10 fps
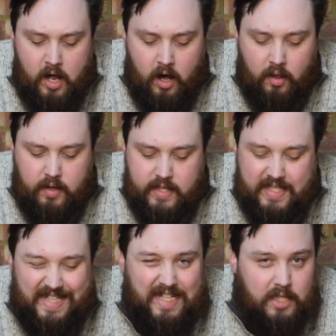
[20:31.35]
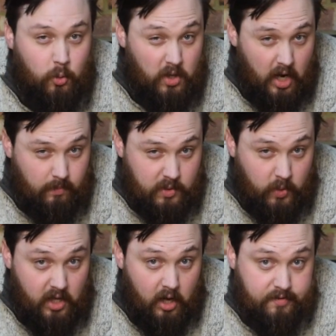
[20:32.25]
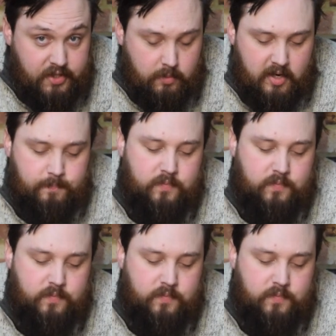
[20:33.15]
I think this is actually what comes with Ultima.